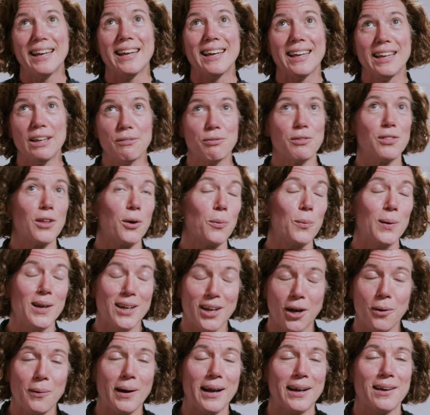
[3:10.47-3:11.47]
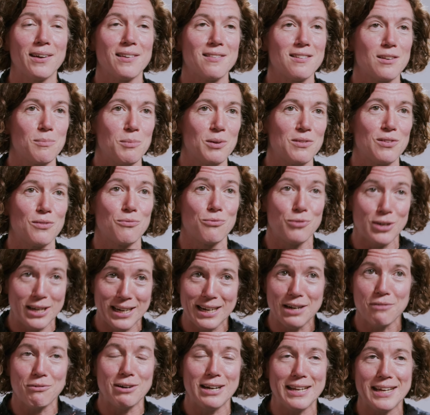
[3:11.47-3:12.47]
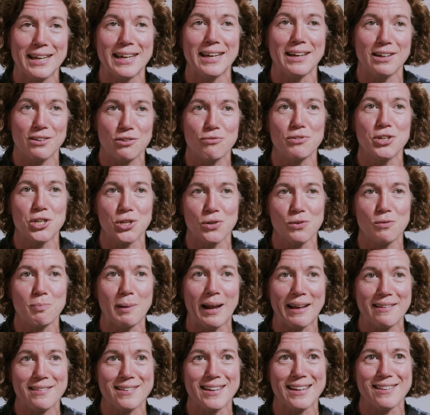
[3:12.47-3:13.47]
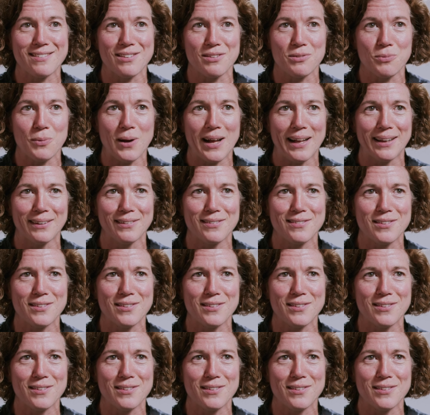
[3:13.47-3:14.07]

even though we know our customers are really, really keen to reduce plastics as well.